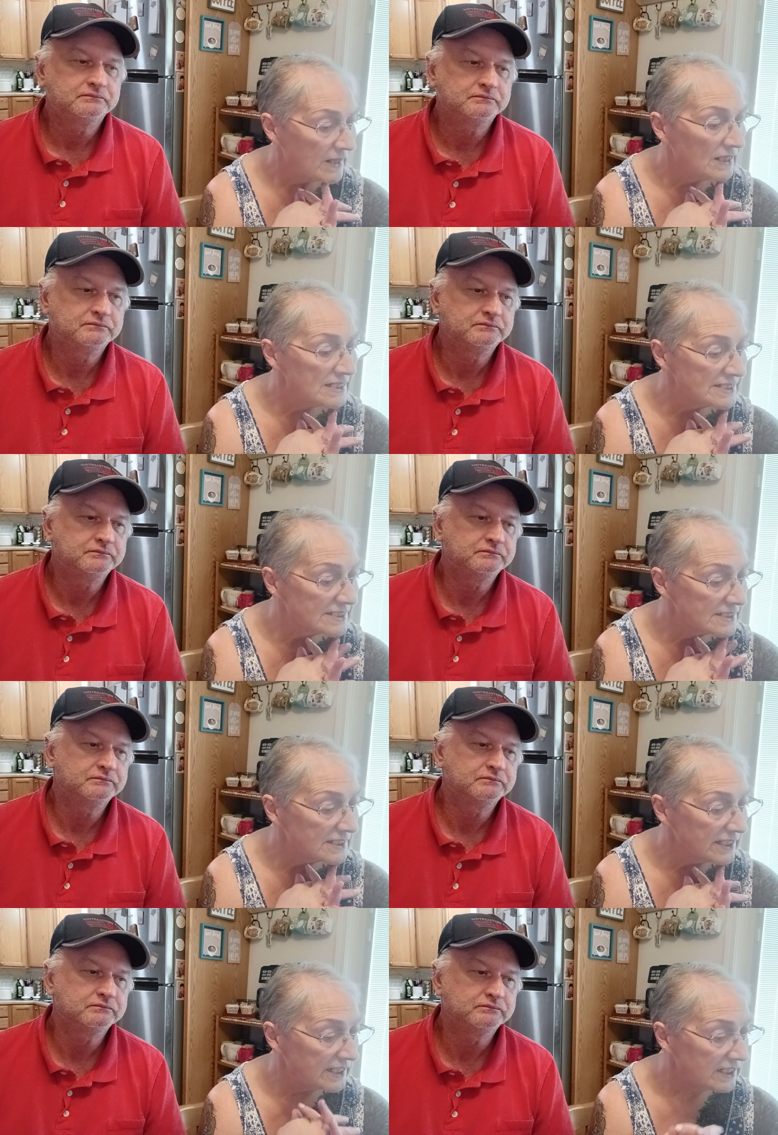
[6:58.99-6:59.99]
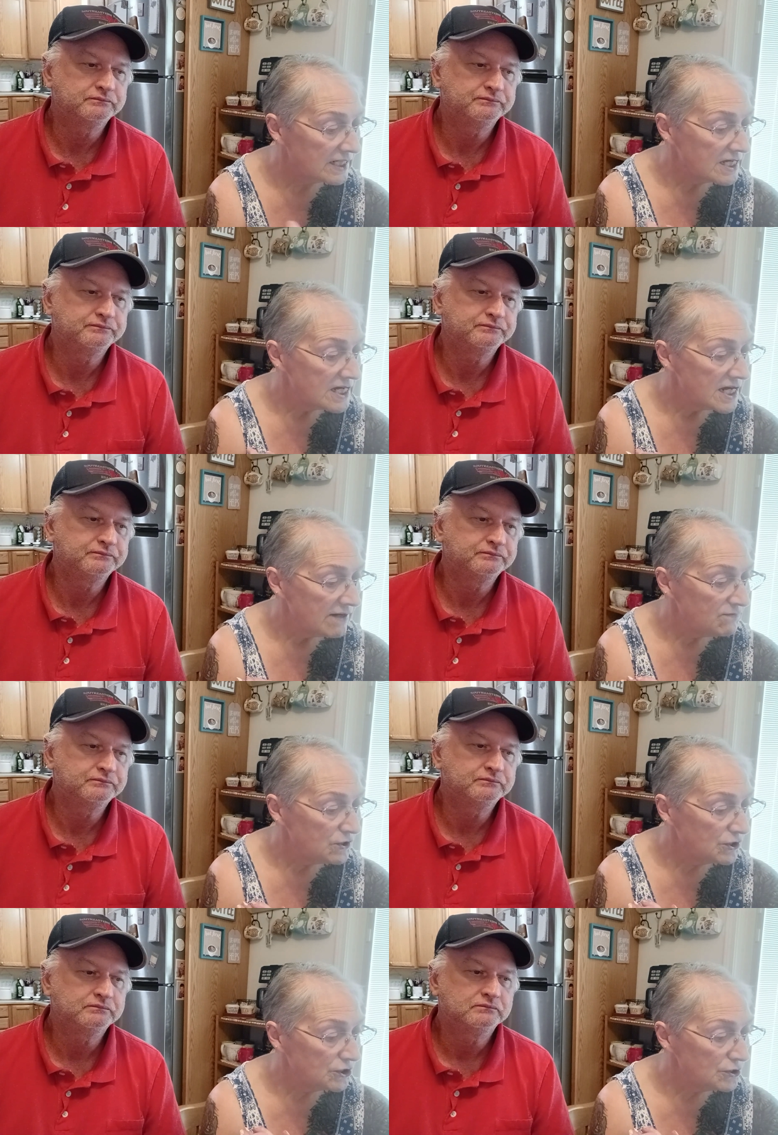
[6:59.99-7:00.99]
Speaker 1: Let's see. If you
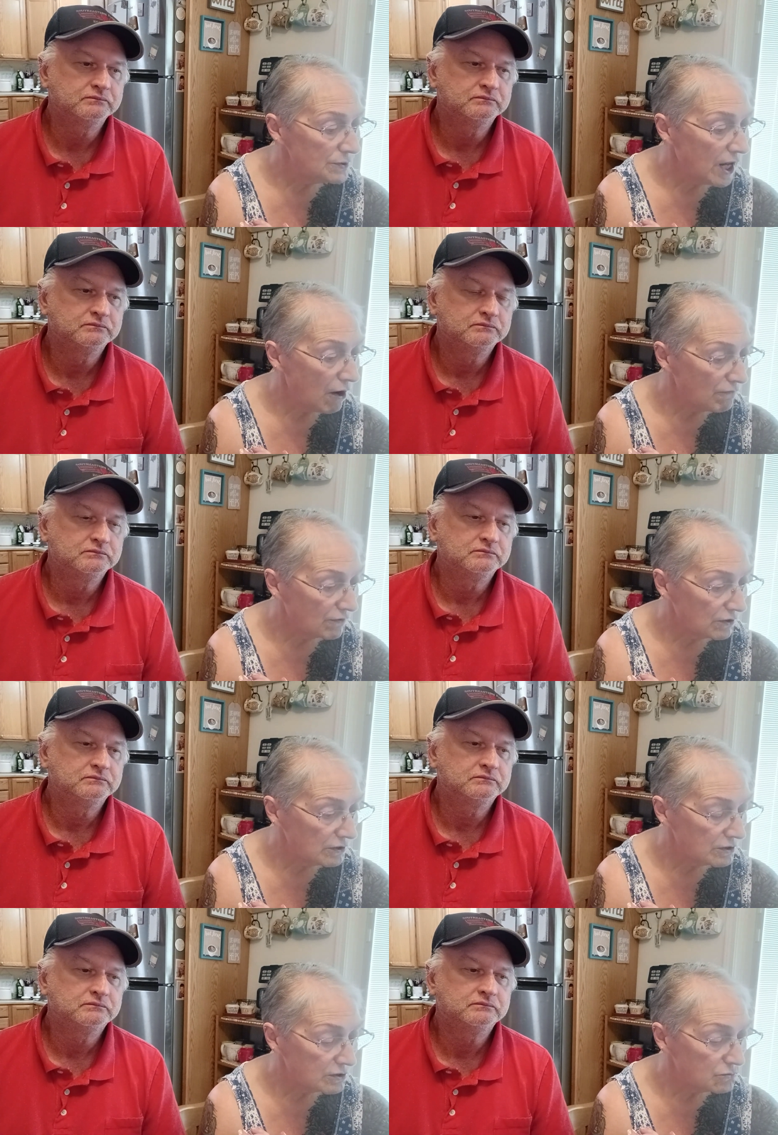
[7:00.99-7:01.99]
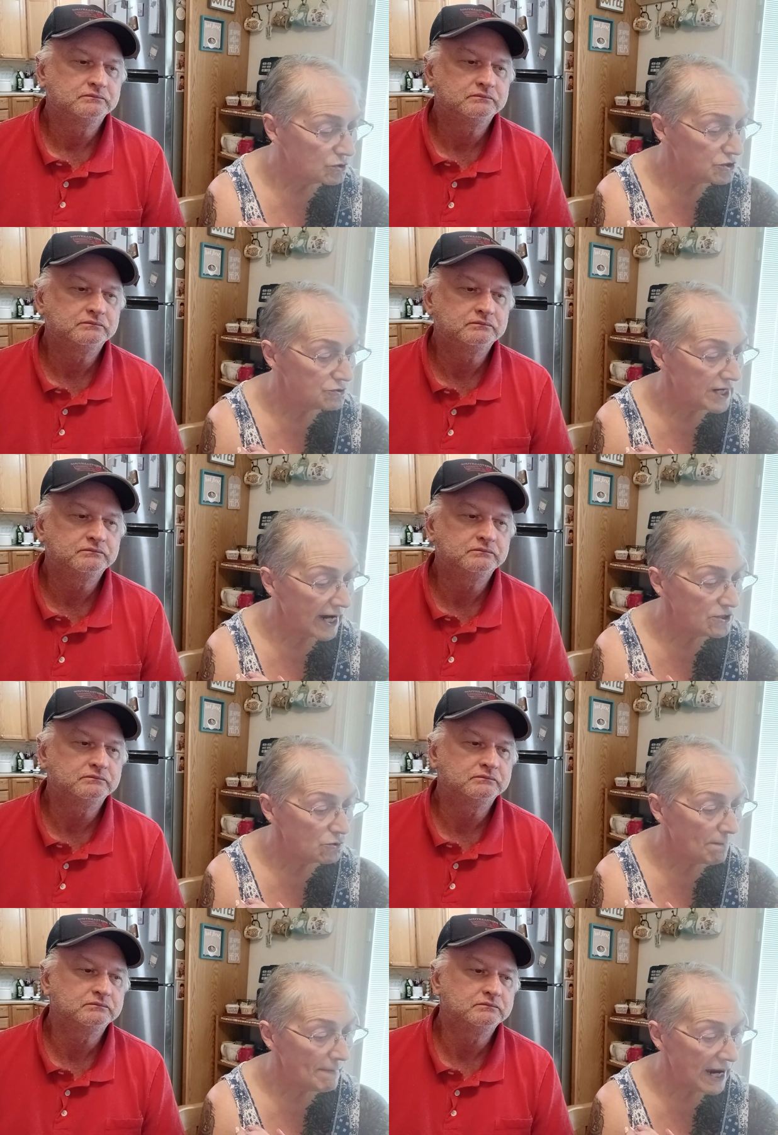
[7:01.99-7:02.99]
could do it over, would you change
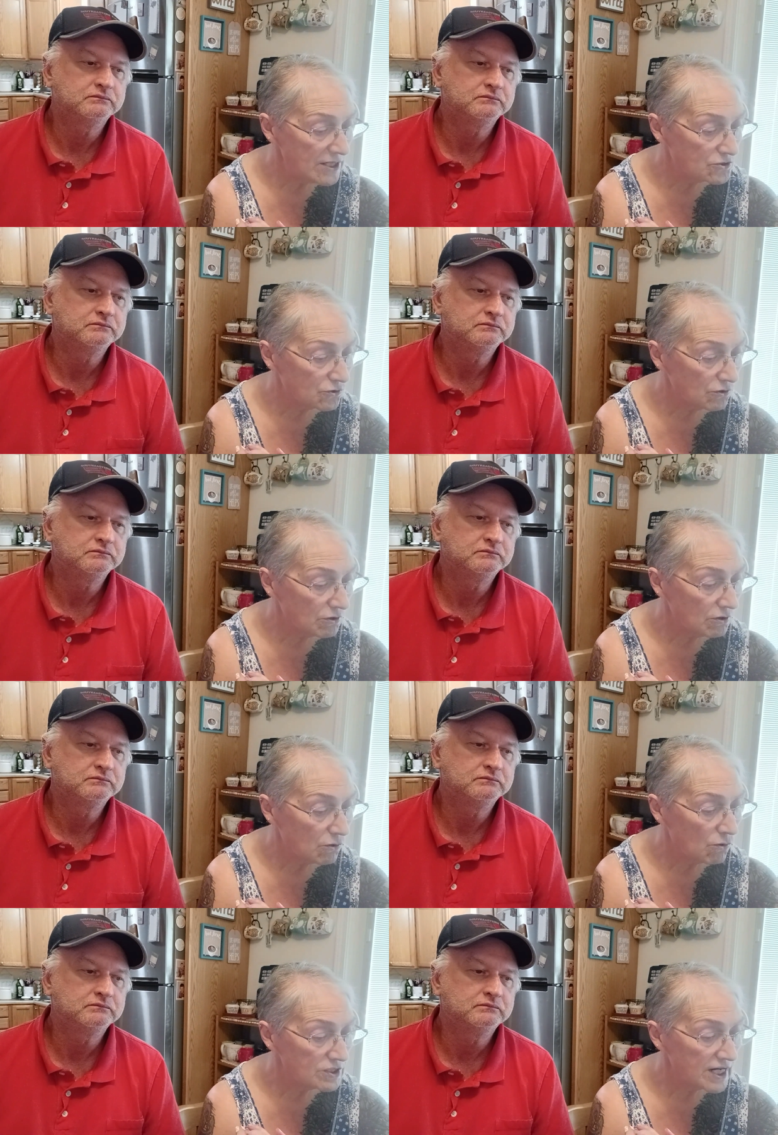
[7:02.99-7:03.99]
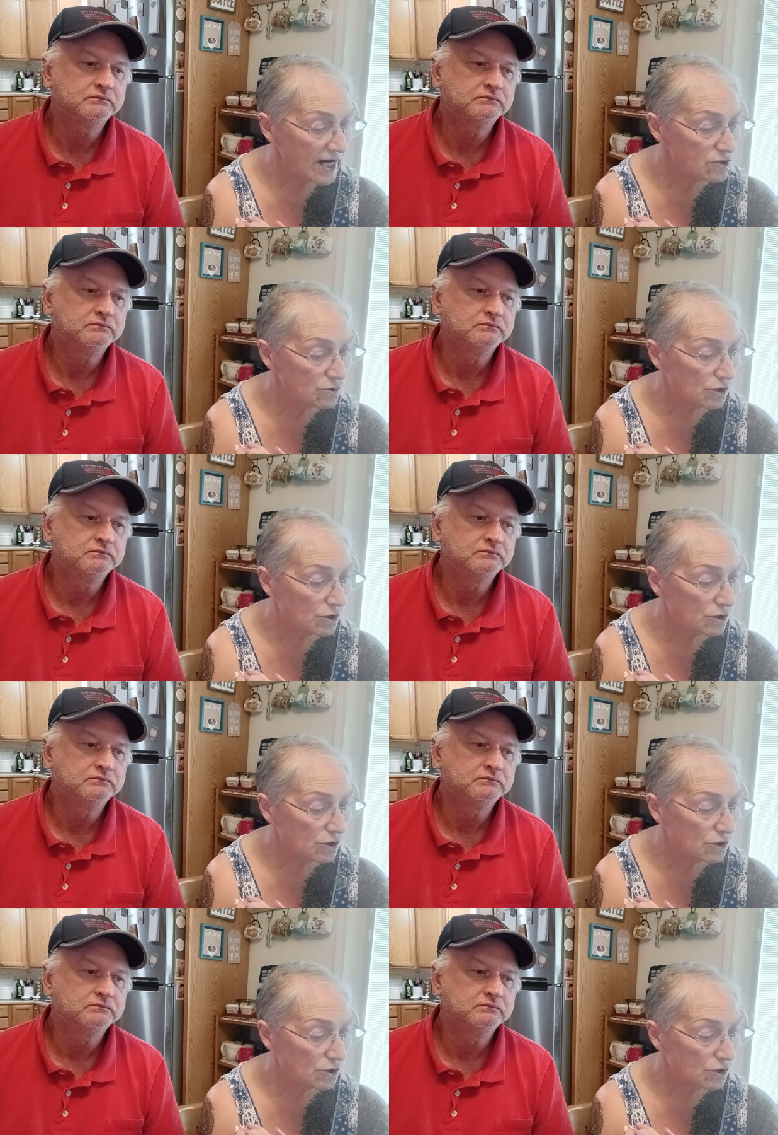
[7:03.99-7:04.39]
your major or change your